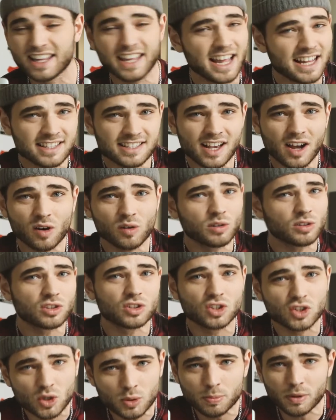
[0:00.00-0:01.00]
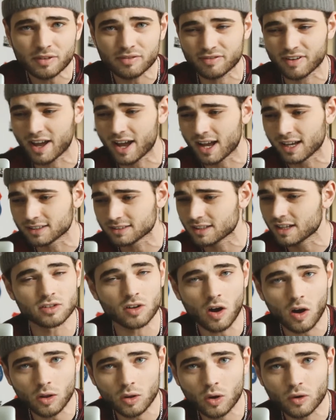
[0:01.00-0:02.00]
Gets out super fast, is
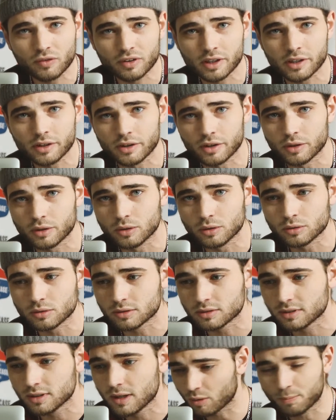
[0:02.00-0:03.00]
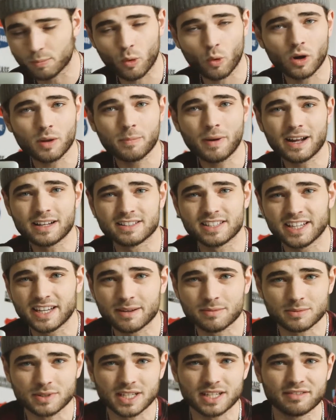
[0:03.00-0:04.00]
all over the news, reported by
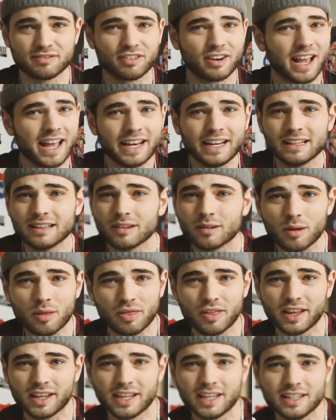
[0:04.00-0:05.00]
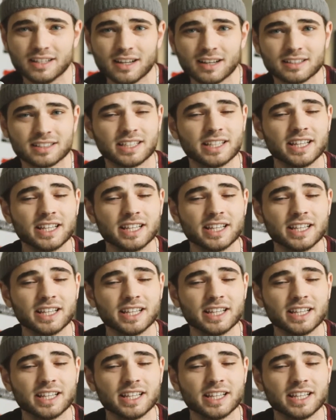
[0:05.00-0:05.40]
TMZ for any little thing he does.